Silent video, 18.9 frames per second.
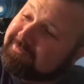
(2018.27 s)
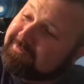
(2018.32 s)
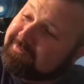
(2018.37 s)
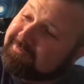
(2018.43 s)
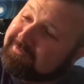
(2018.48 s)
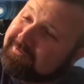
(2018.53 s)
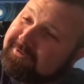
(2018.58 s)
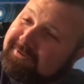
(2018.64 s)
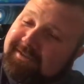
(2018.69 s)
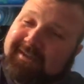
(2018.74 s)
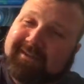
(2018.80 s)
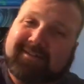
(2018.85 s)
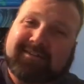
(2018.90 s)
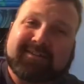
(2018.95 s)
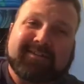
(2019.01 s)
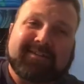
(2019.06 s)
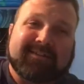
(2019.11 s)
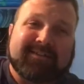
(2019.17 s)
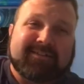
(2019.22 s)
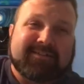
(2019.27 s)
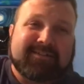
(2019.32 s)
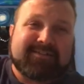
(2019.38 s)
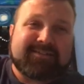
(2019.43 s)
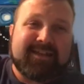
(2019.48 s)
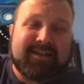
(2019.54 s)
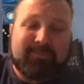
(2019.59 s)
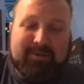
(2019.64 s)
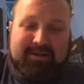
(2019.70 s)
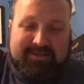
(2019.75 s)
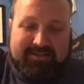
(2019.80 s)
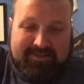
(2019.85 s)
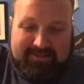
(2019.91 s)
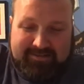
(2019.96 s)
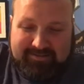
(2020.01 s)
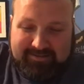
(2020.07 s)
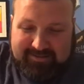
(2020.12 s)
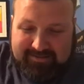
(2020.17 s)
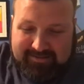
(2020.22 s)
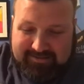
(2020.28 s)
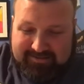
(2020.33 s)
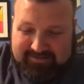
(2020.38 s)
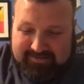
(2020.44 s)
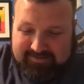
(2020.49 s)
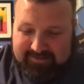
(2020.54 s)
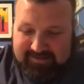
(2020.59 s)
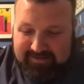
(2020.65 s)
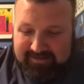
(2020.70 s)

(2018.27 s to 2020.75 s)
Yeah, this 8x10 looking thing.